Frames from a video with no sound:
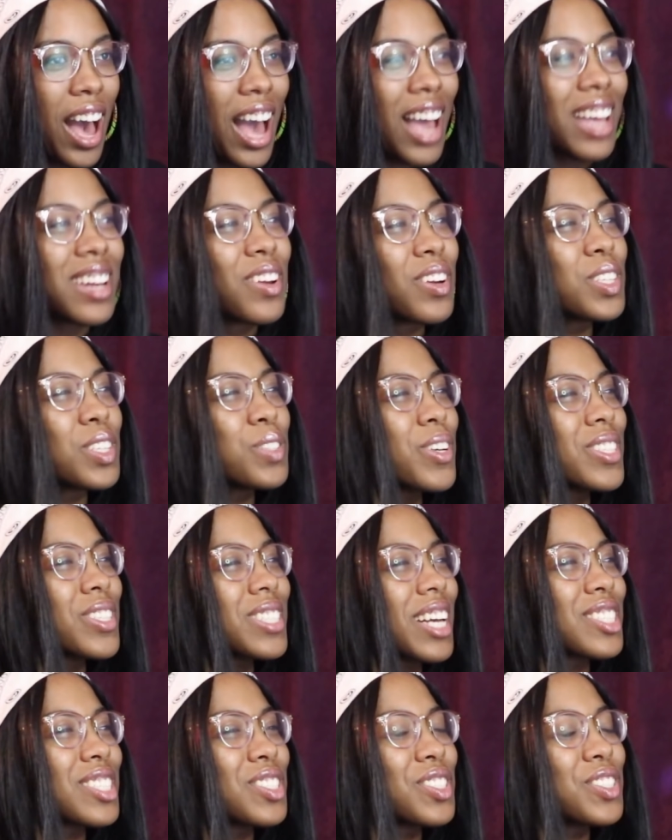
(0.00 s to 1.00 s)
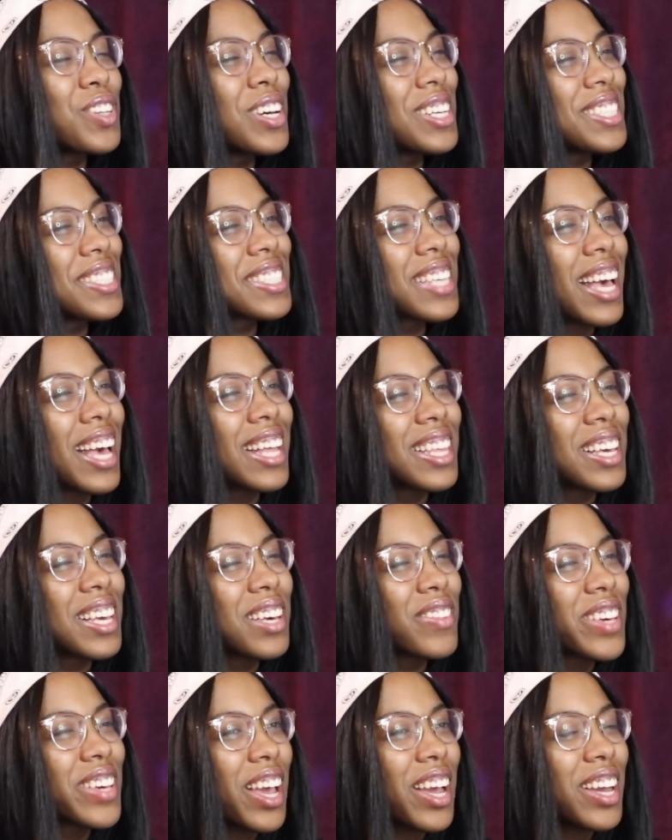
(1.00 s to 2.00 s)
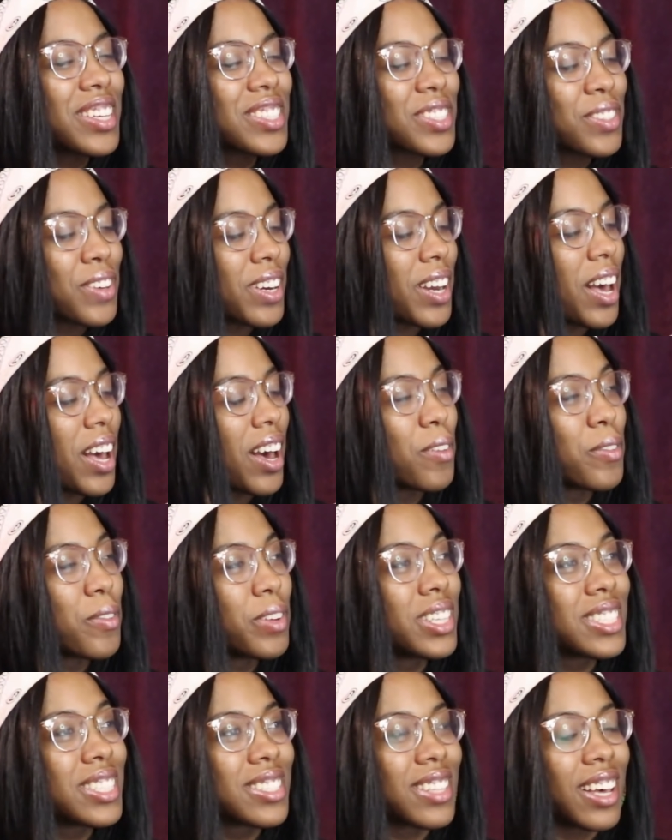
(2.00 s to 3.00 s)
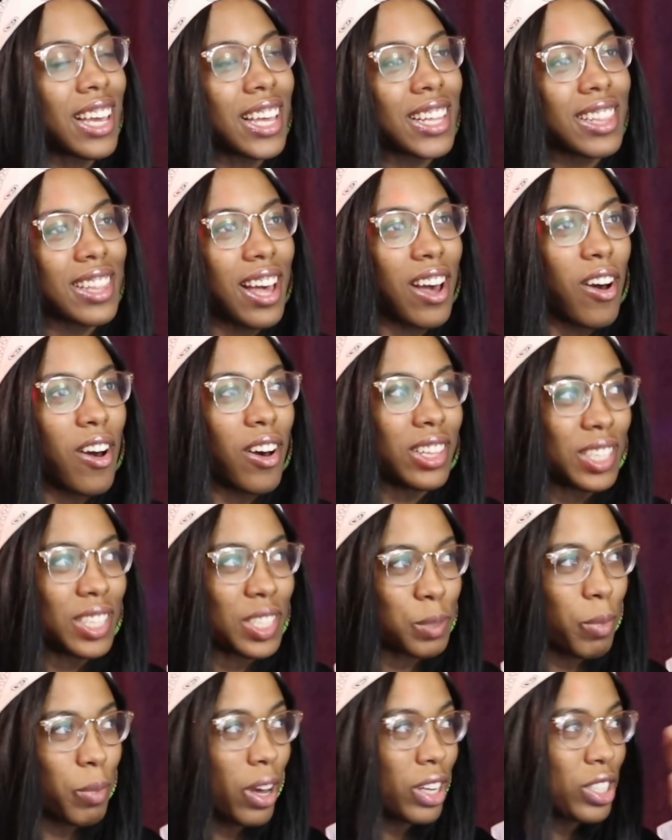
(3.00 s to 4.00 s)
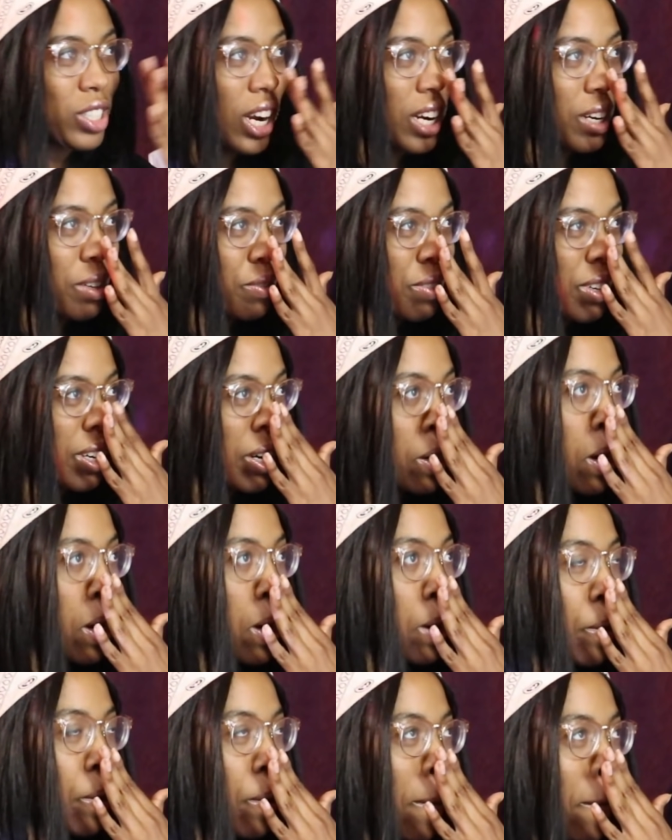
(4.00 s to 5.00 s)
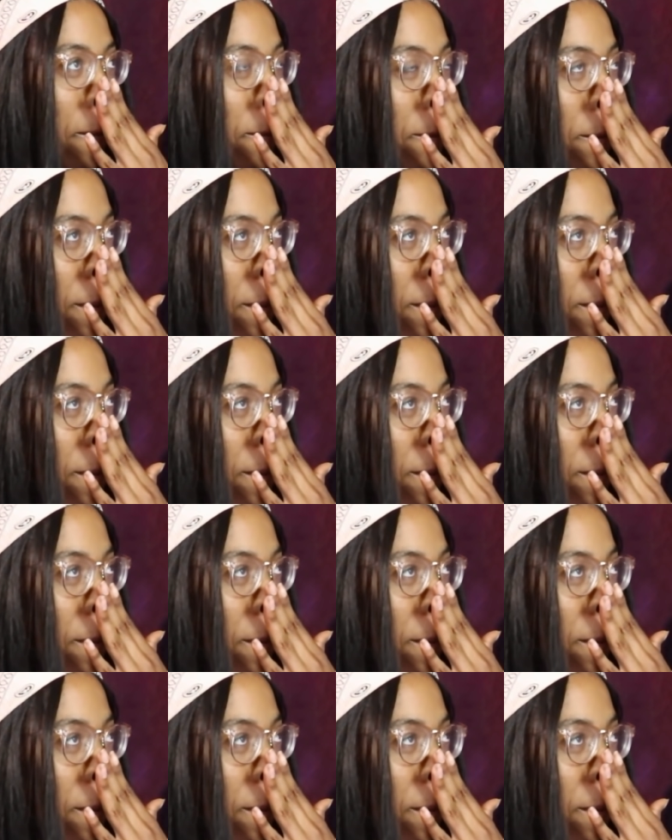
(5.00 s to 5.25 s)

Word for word: I know this voice actor too, I just can't think of a character right now. I really suck at that on the spot trying to figure out.